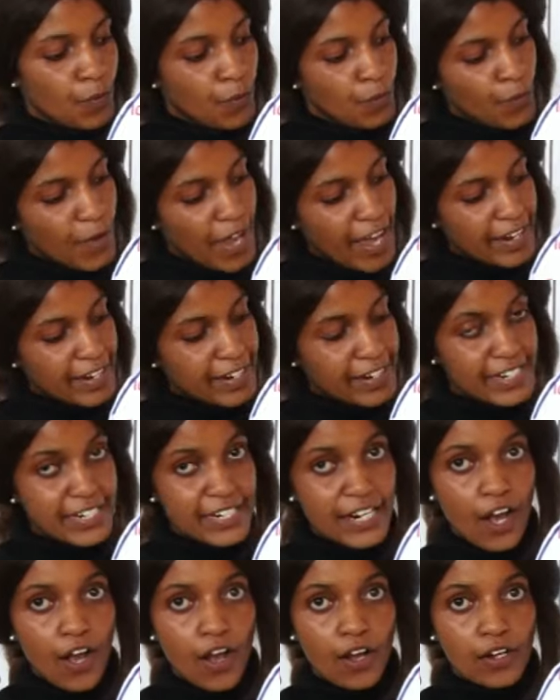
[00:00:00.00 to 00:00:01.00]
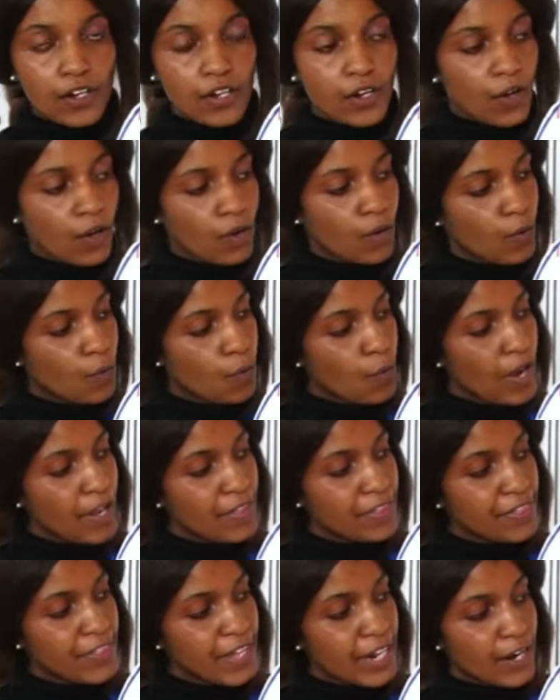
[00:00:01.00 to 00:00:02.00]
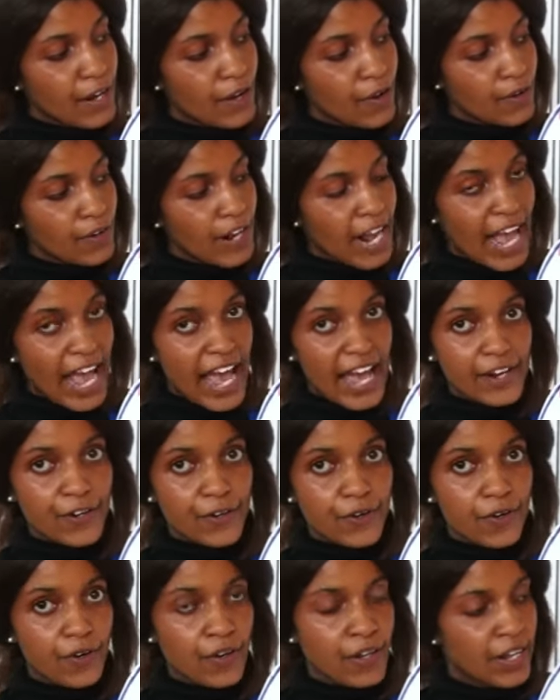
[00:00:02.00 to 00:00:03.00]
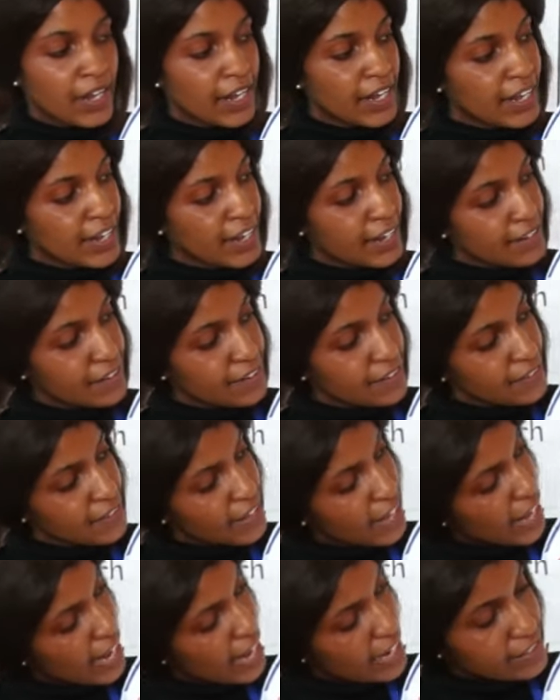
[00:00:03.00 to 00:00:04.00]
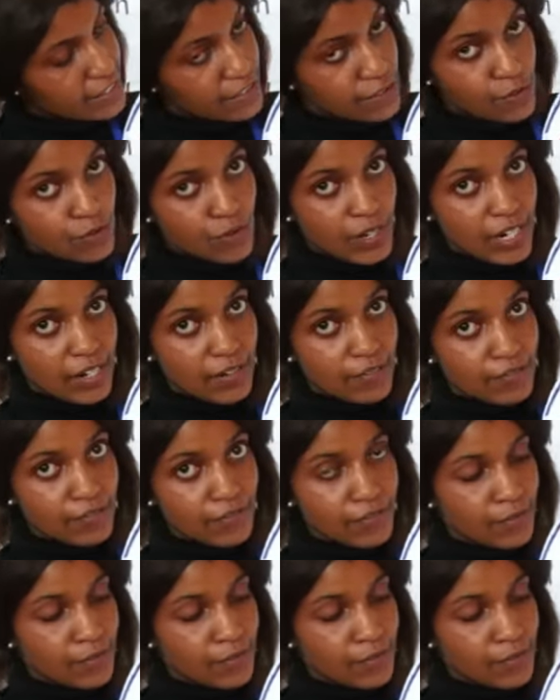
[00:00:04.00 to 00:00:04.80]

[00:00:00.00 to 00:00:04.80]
We are reading o'clock when the long arrow is at 12.